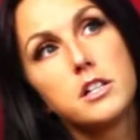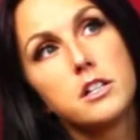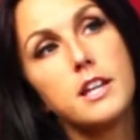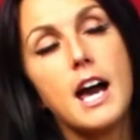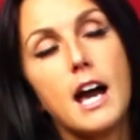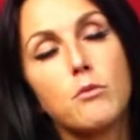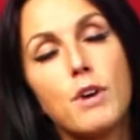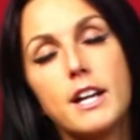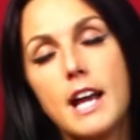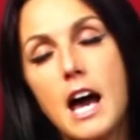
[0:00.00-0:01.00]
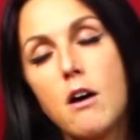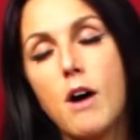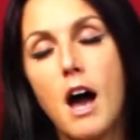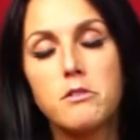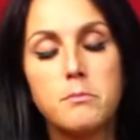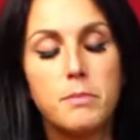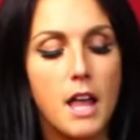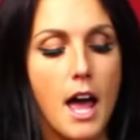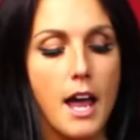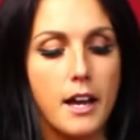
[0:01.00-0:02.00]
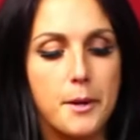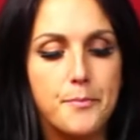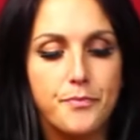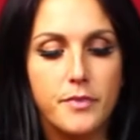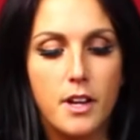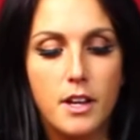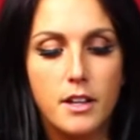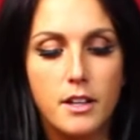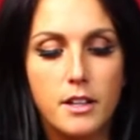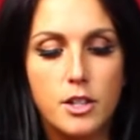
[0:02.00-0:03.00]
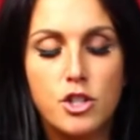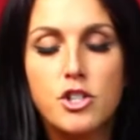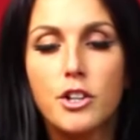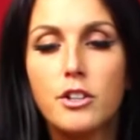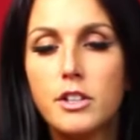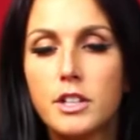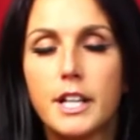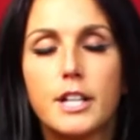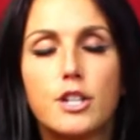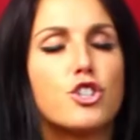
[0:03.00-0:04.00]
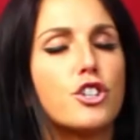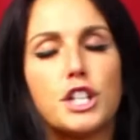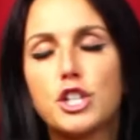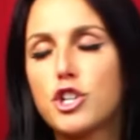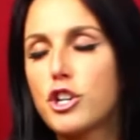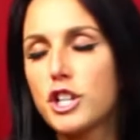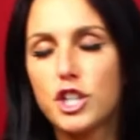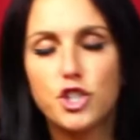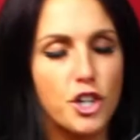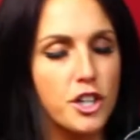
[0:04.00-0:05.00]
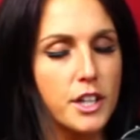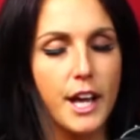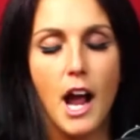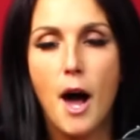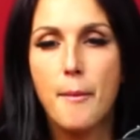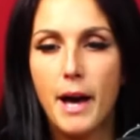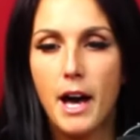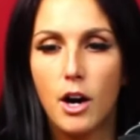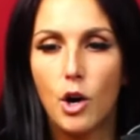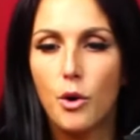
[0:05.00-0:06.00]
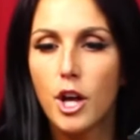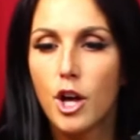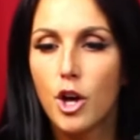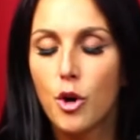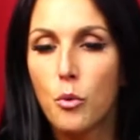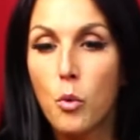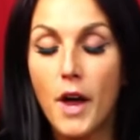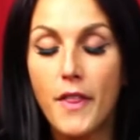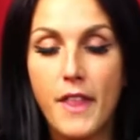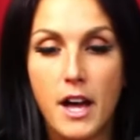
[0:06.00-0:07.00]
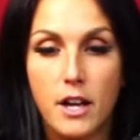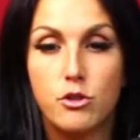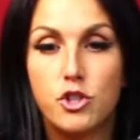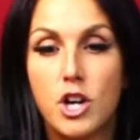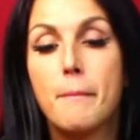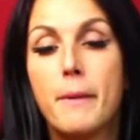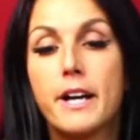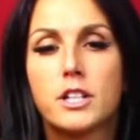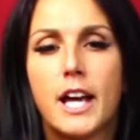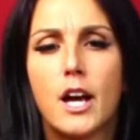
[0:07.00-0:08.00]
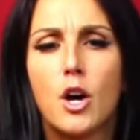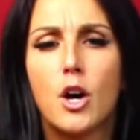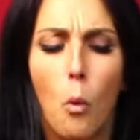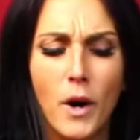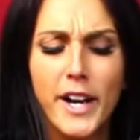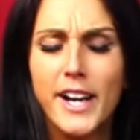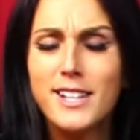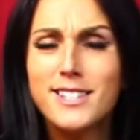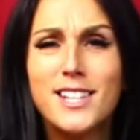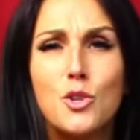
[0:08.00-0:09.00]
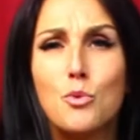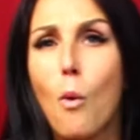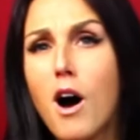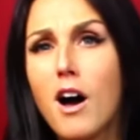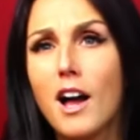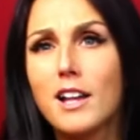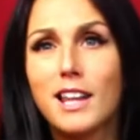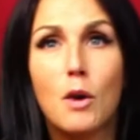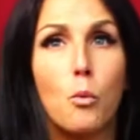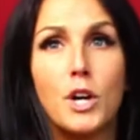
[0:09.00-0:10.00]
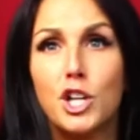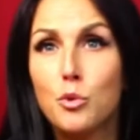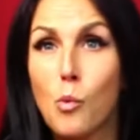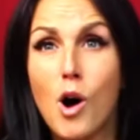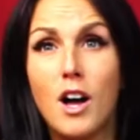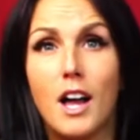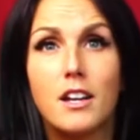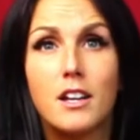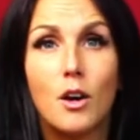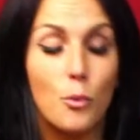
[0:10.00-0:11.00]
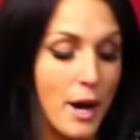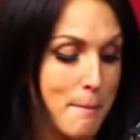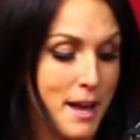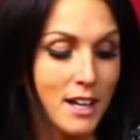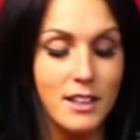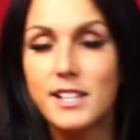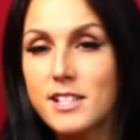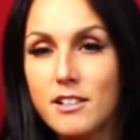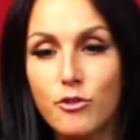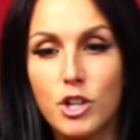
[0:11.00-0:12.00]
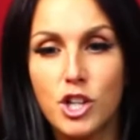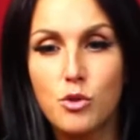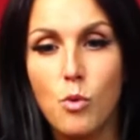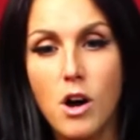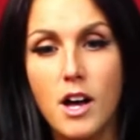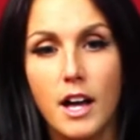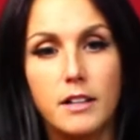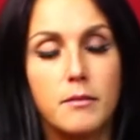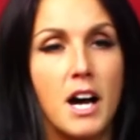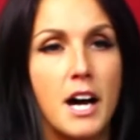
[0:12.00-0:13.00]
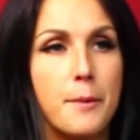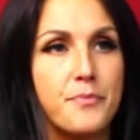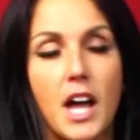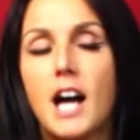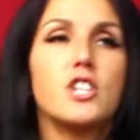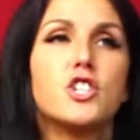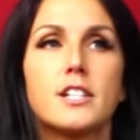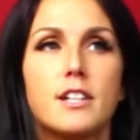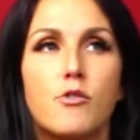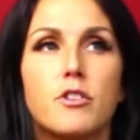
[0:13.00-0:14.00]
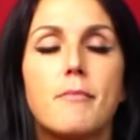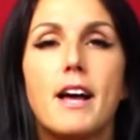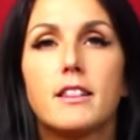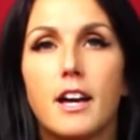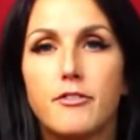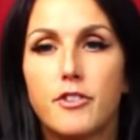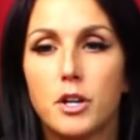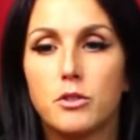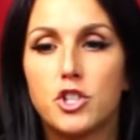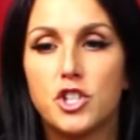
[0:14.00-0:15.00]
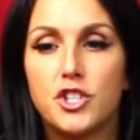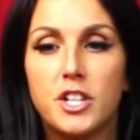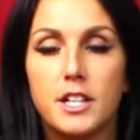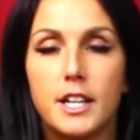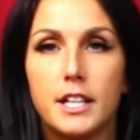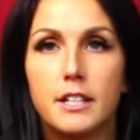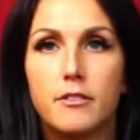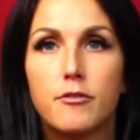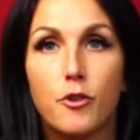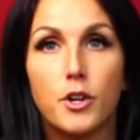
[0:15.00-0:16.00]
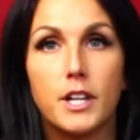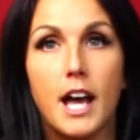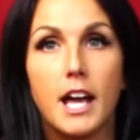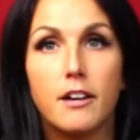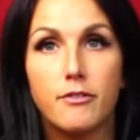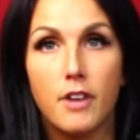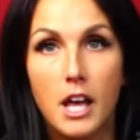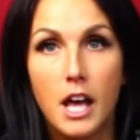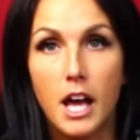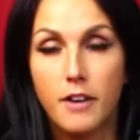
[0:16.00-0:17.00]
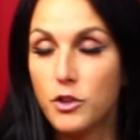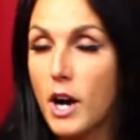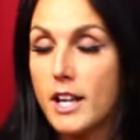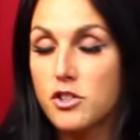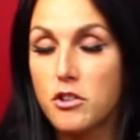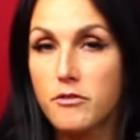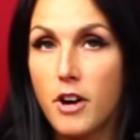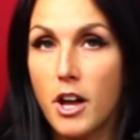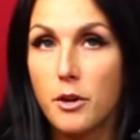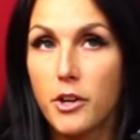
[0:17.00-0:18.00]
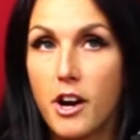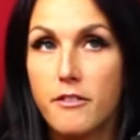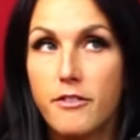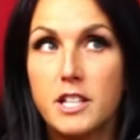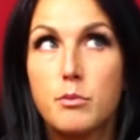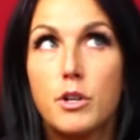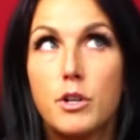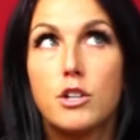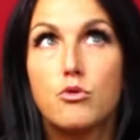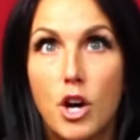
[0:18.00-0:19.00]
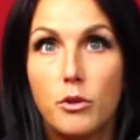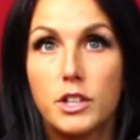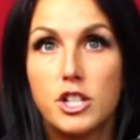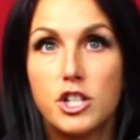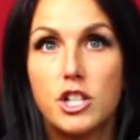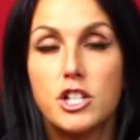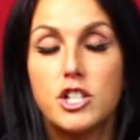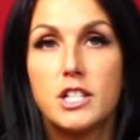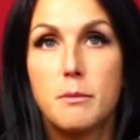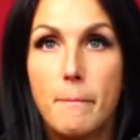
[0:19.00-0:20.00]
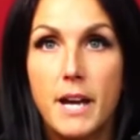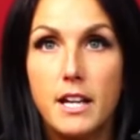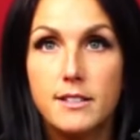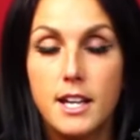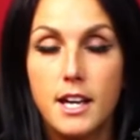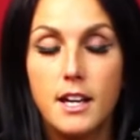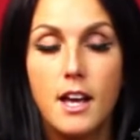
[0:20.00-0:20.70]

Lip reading: yeah, right now I would be like journaling about what that new job might look like, what it is that you want. Like, what do you want? Right? Make a list of what you want. I checked in with my life coach, Janine Fournier. If you guys don't follow her on Facebook, you totally should. She's amazing.